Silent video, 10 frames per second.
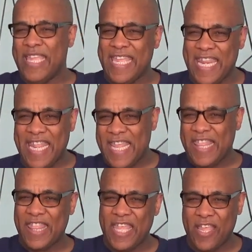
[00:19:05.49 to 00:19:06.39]

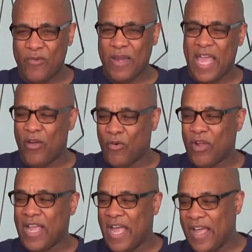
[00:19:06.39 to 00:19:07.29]
anything
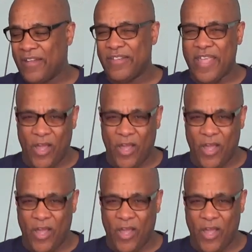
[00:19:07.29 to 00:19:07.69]
without God's